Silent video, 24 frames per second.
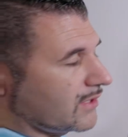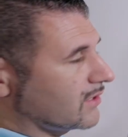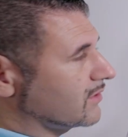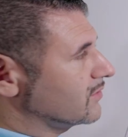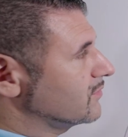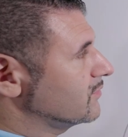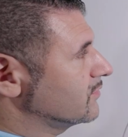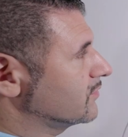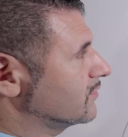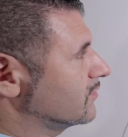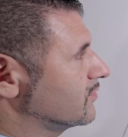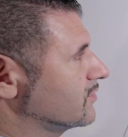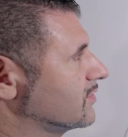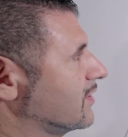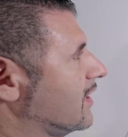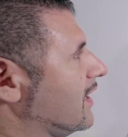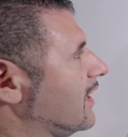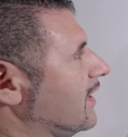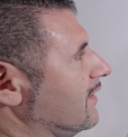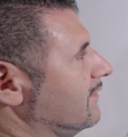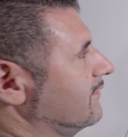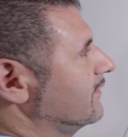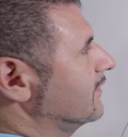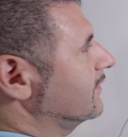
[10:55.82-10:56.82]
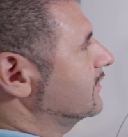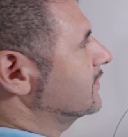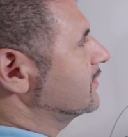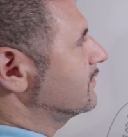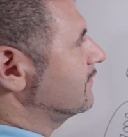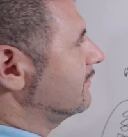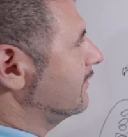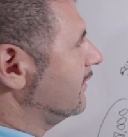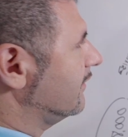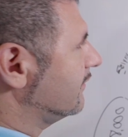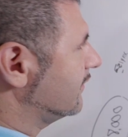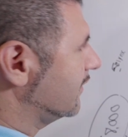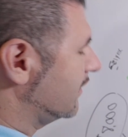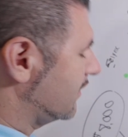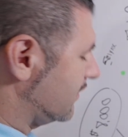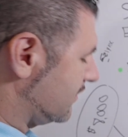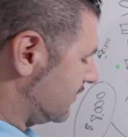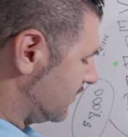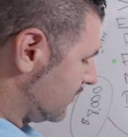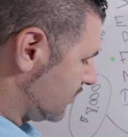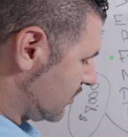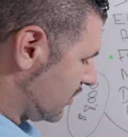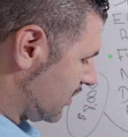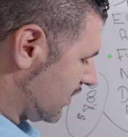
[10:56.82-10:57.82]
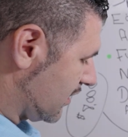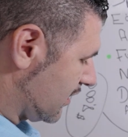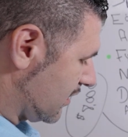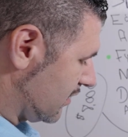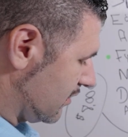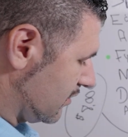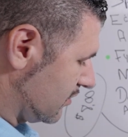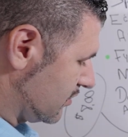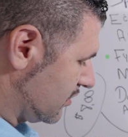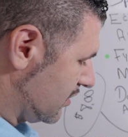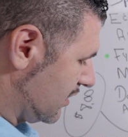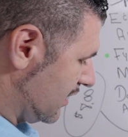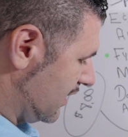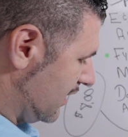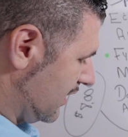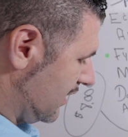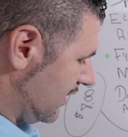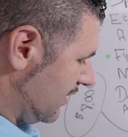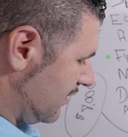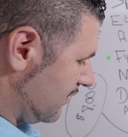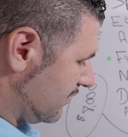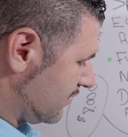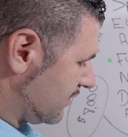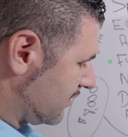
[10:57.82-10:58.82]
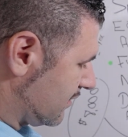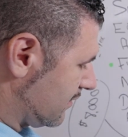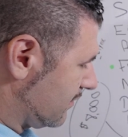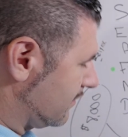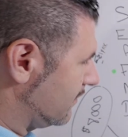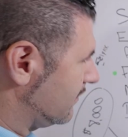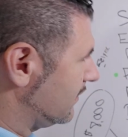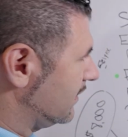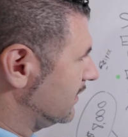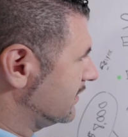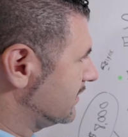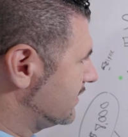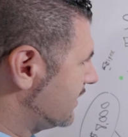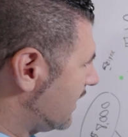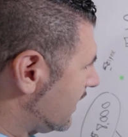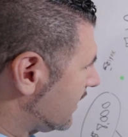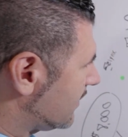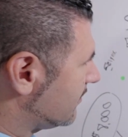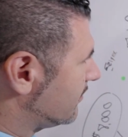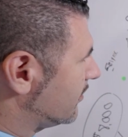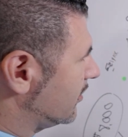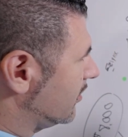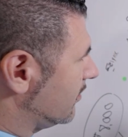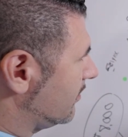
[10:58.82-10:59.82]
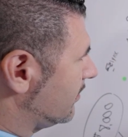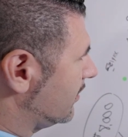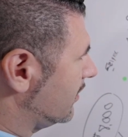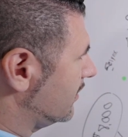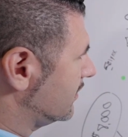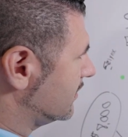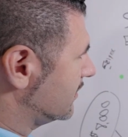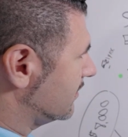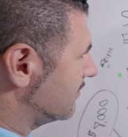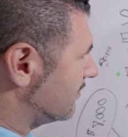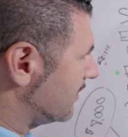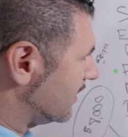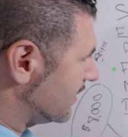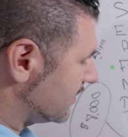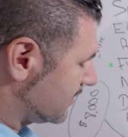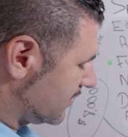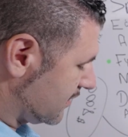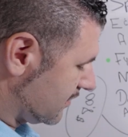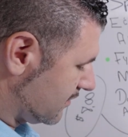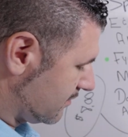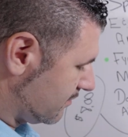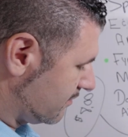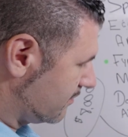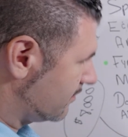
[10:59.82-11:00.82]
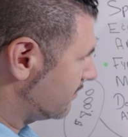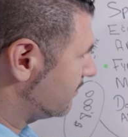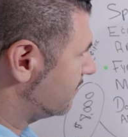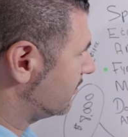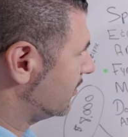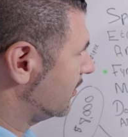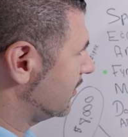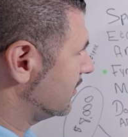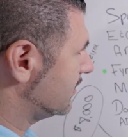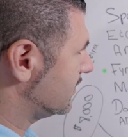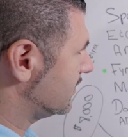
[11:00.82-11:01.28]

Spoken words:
users you have, the $250 doesn't change. So it's not a per person basis per